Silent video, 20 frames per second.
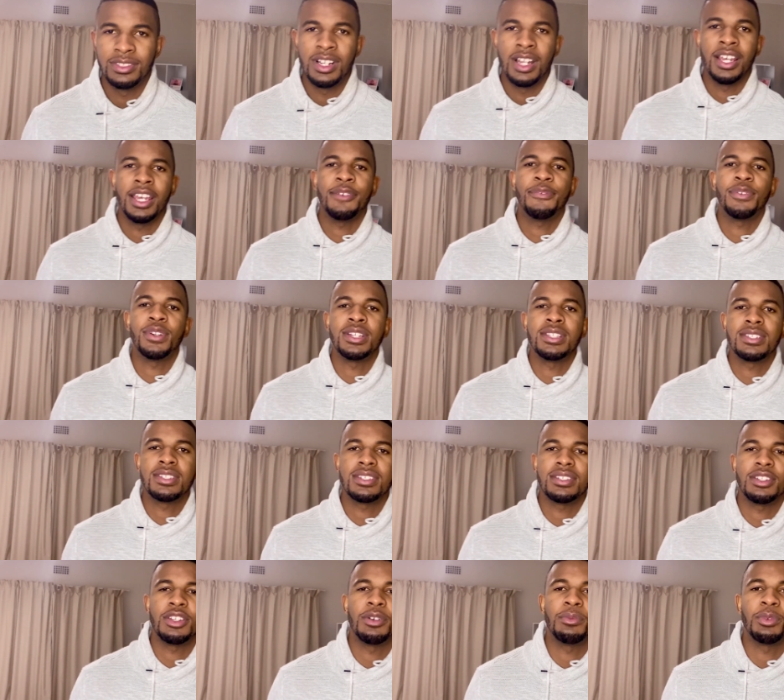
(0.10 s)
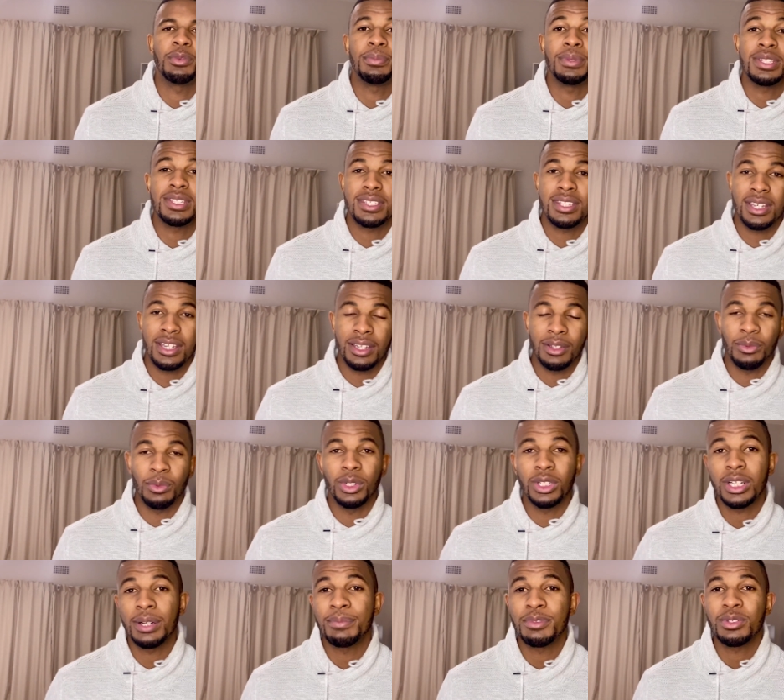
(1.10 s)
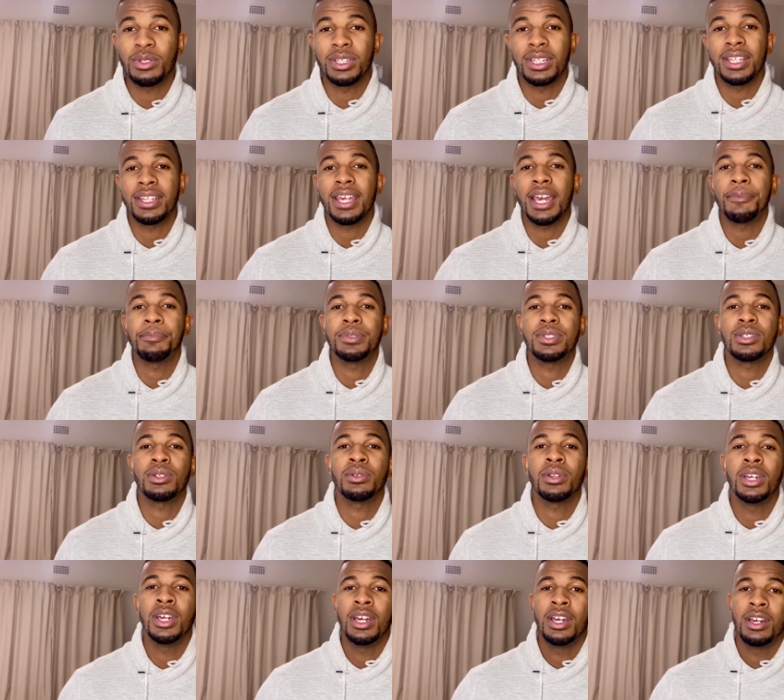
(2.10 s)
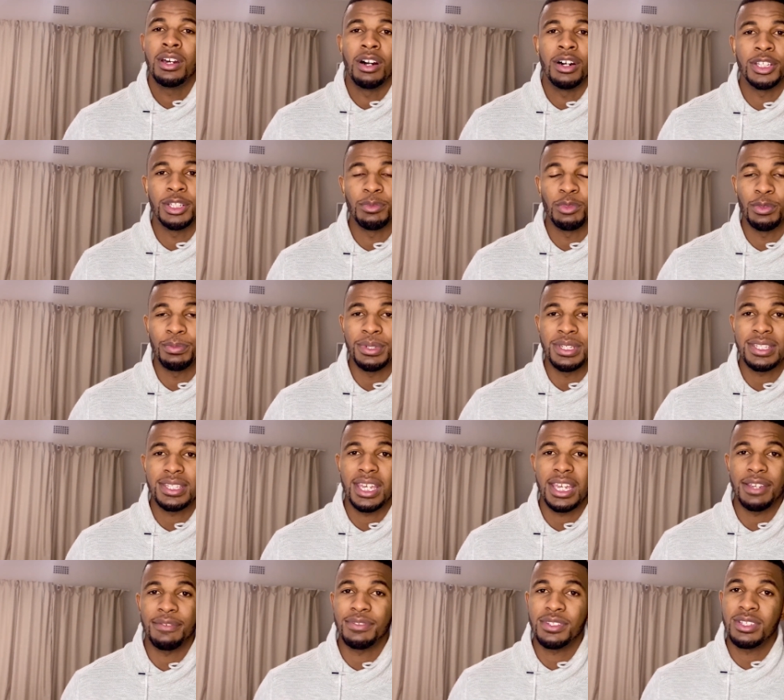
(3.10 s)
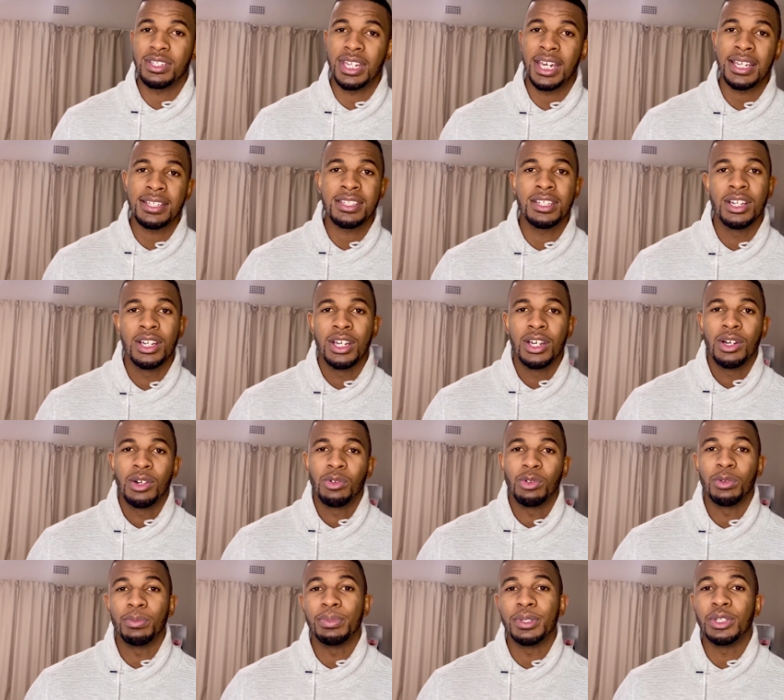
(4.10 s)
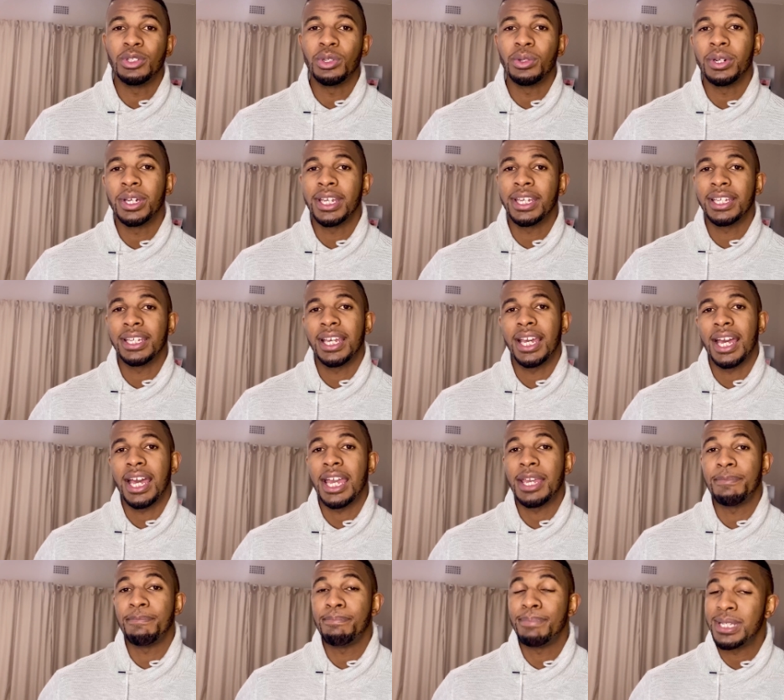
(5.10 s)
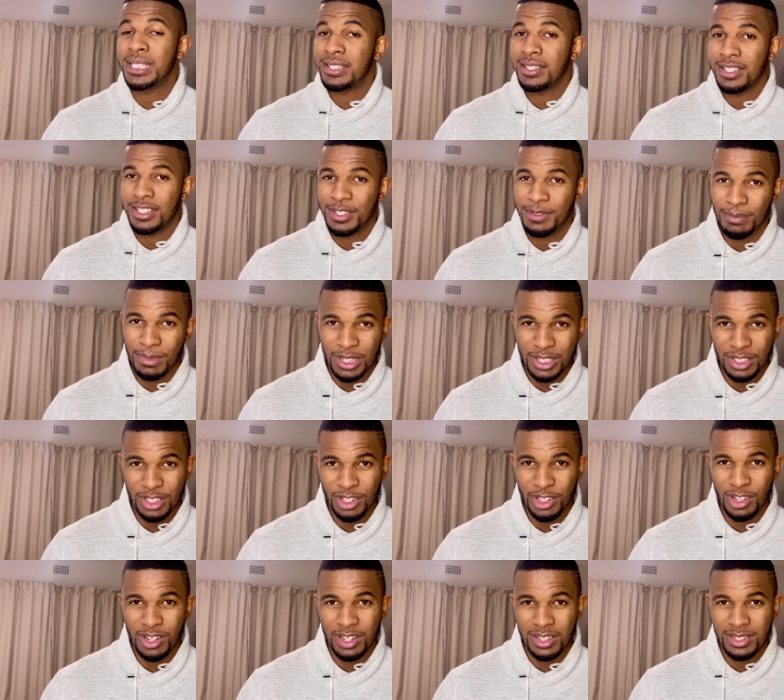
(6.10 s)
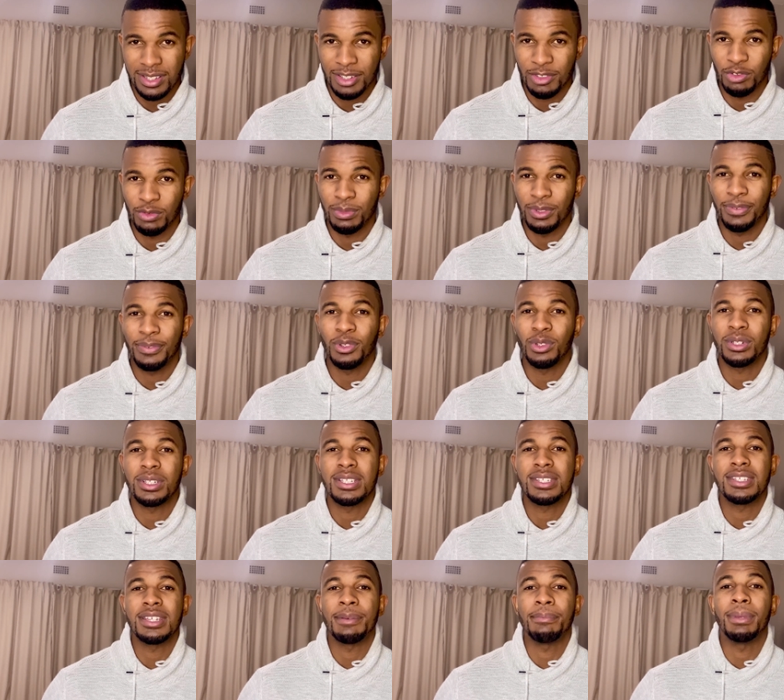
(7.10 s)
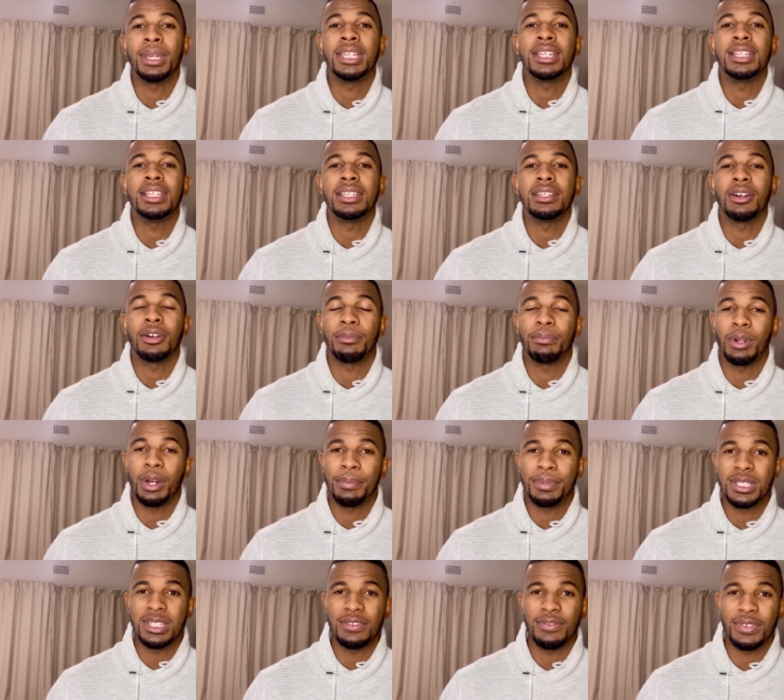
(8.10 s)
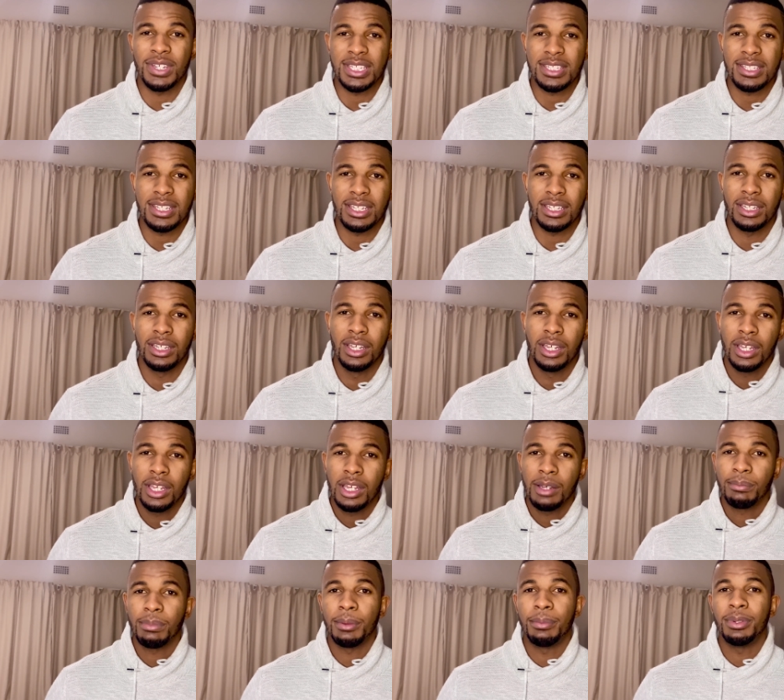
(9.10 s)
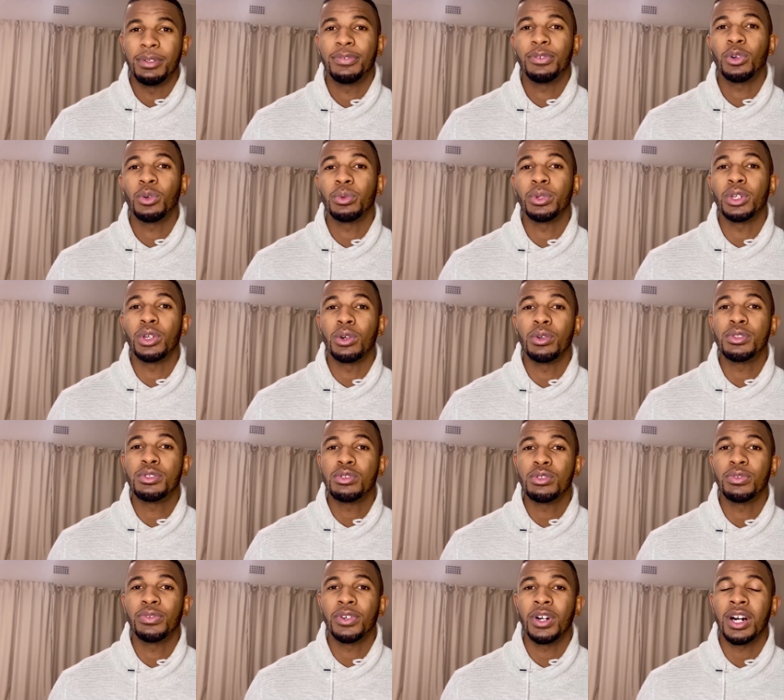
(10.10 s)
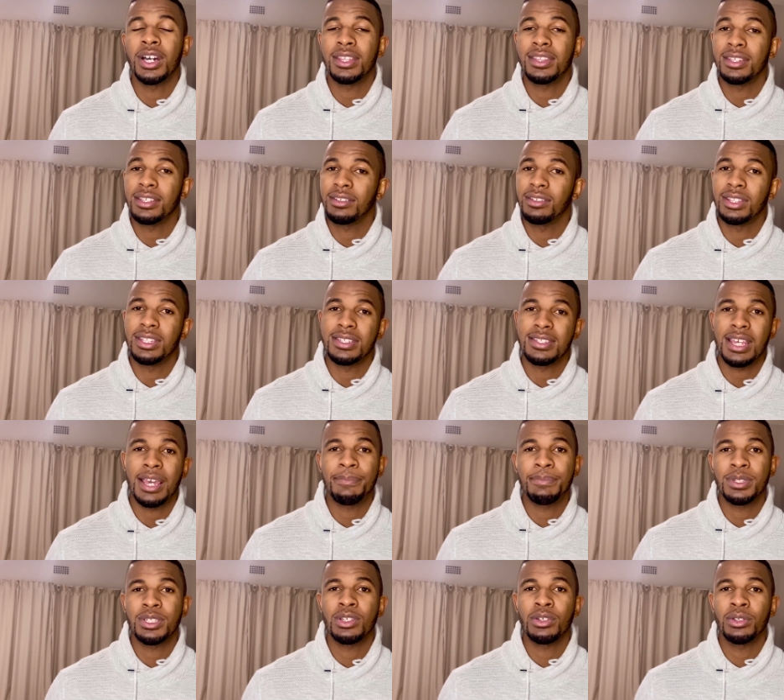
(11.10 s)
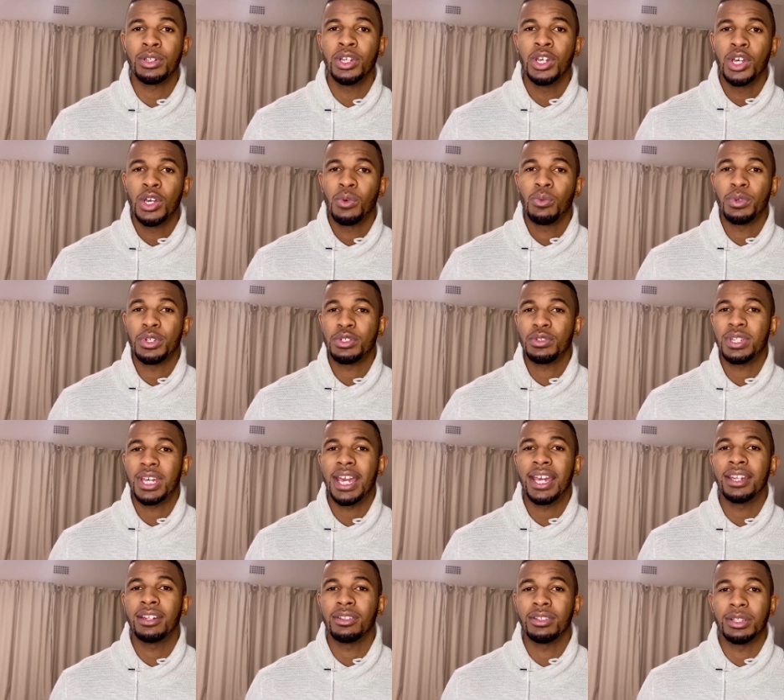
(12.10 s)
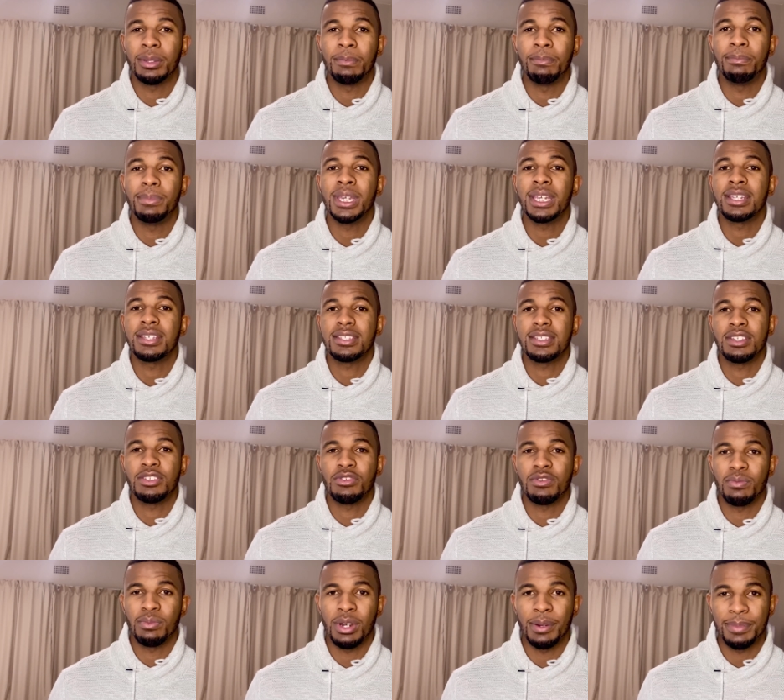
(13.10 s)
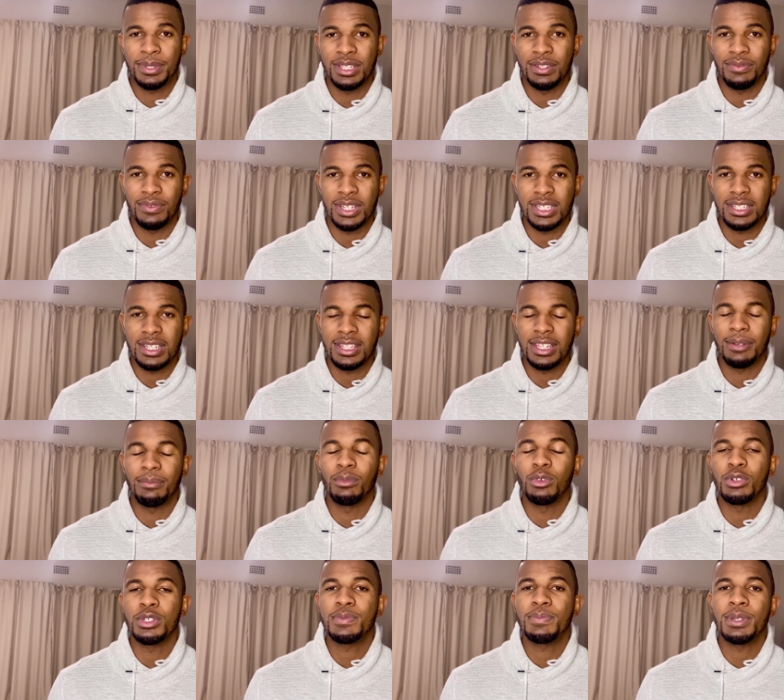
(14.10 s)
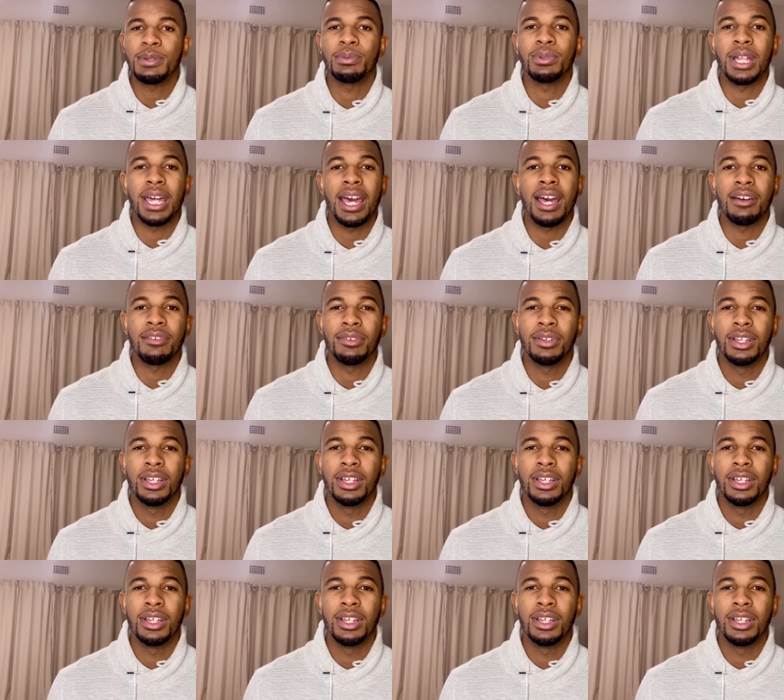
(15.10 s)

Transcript: Hey friends, MoBeast here and welcome to another episode on the MoBeast Cave. Tonight we'll be doing a business masterclass and we'll be focusing mainly on property investing. But before we go too far, I think on this episode, we should handle the biggest issue in property investing that most people have,